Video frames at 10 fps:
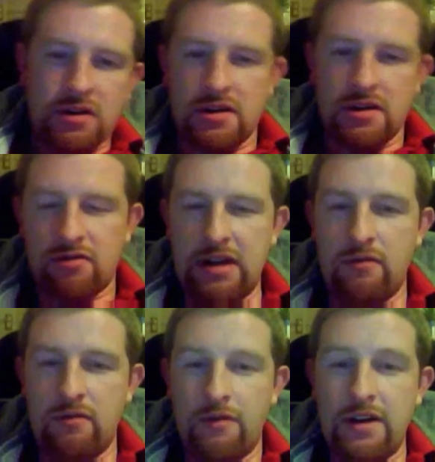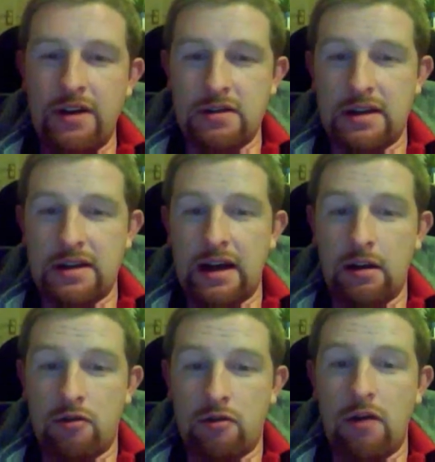the screen and reveals the
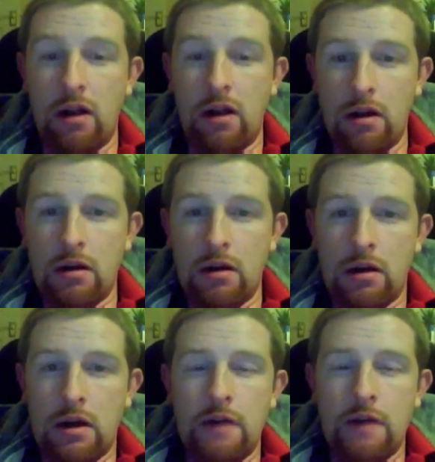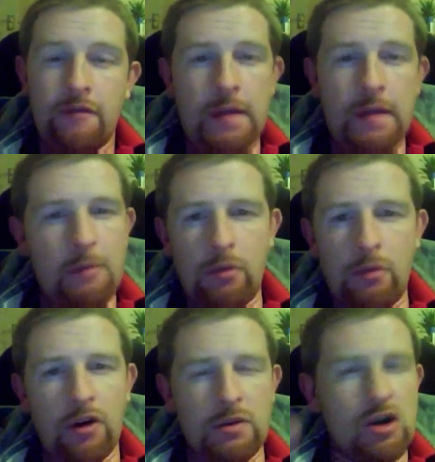title Krull. From that
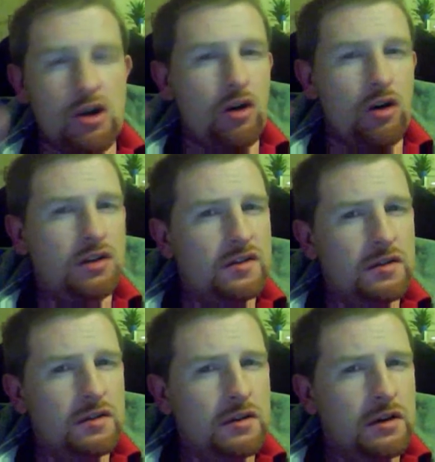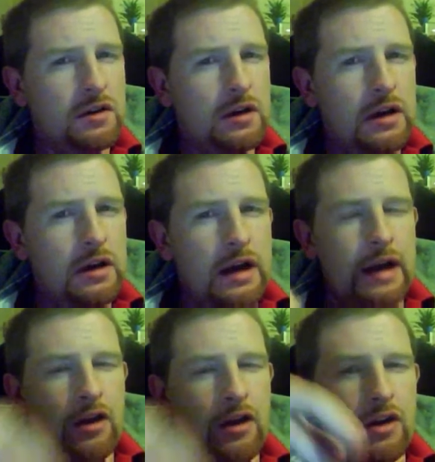moment on I was hooked,
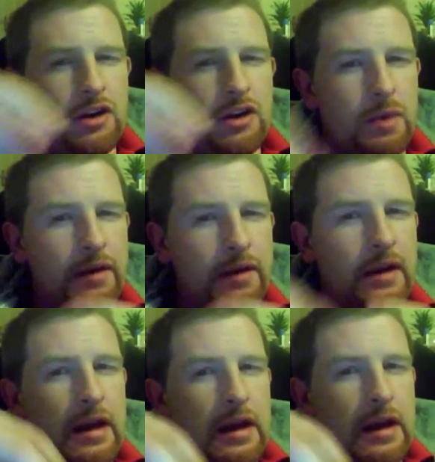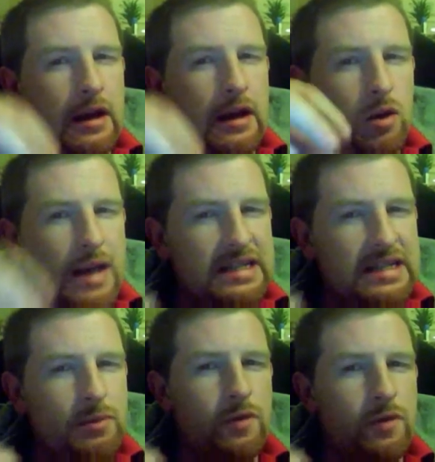and I got into it.
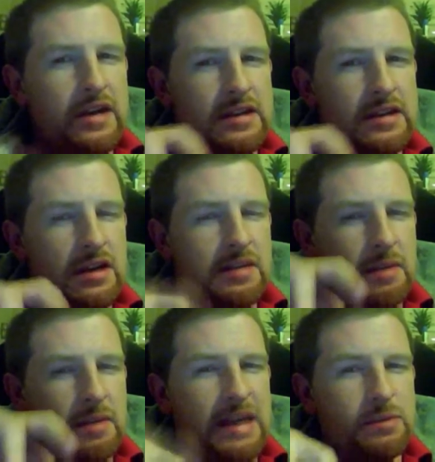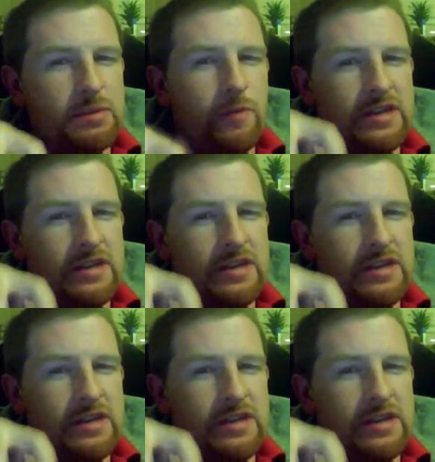Quest movies are some of the best movies